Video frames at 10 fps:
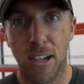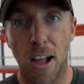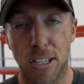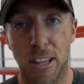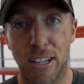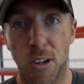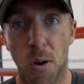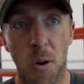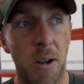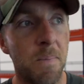Lots of things
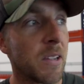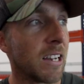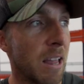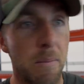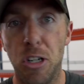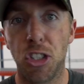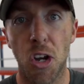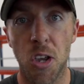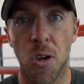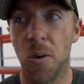going on. Let me
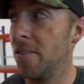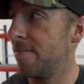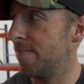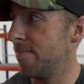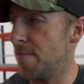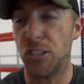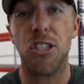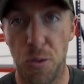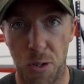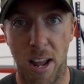show you this
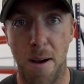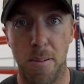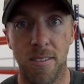new setup.